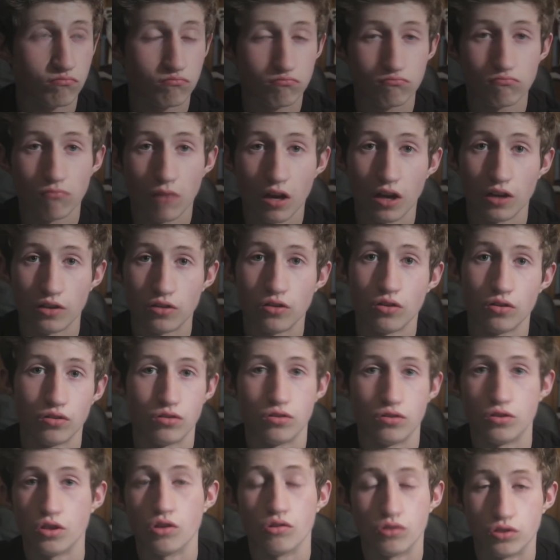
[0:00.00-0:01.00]
But
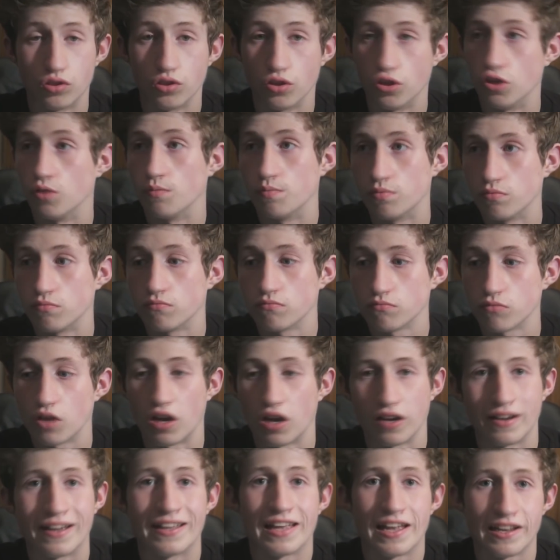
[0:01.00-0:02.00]
when
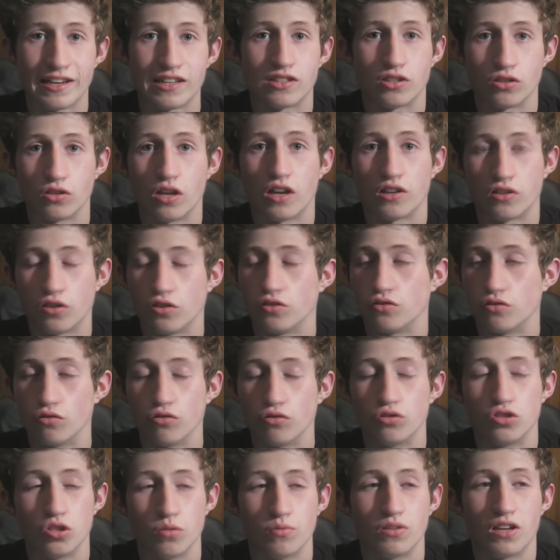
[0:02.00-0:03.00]

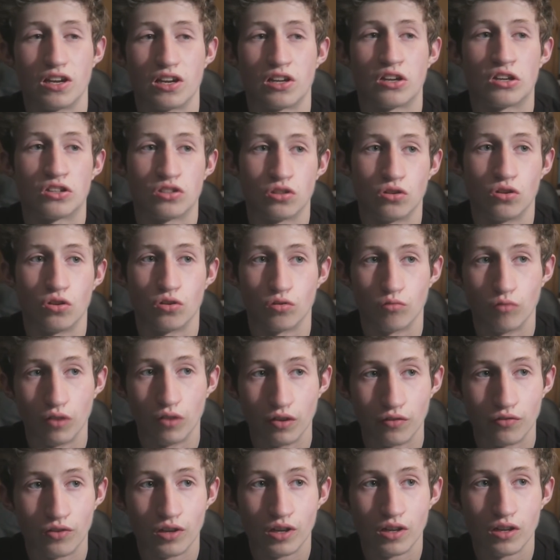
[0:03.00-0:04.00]
there's always that quiet
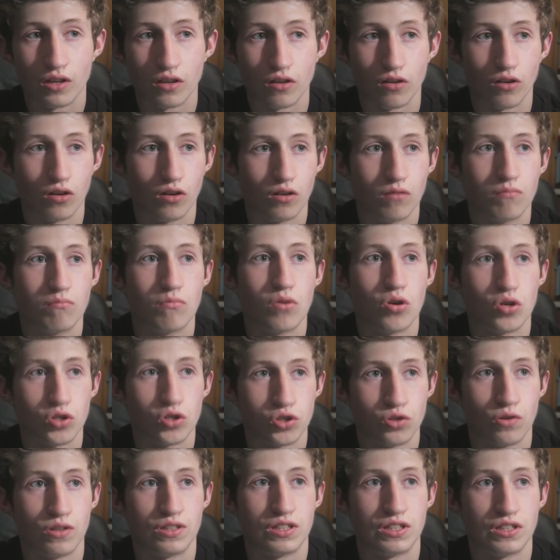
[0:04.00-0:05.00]
side that always kind of you
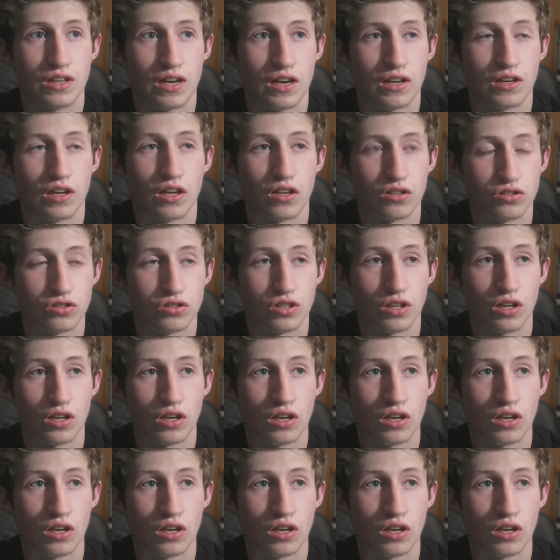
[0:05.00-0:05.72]
want to relax,